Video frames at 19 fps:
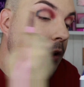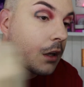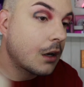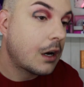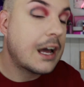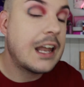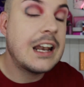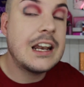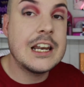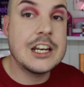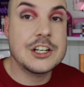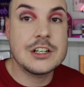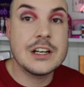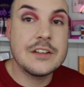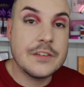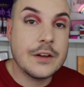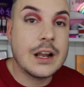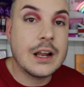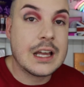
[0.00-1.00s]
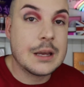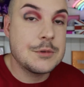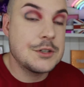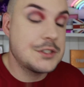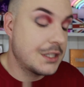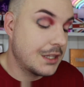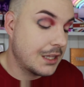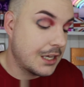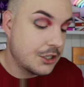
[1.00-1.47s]
I literally feel like I'm
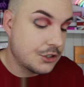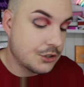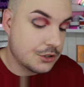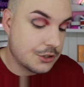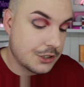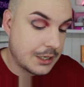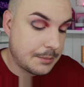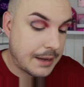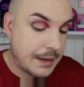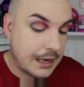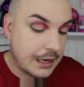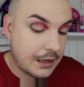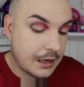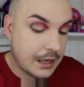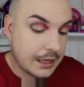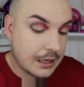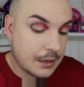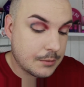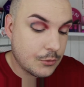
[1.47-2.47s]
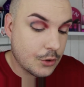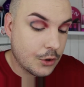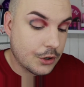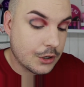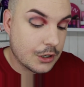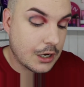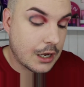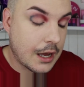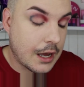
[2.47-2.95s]
using the Androgyny palette, like I'm not
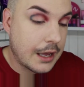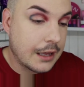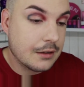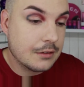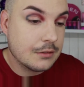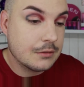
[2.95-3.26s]
gonna lie.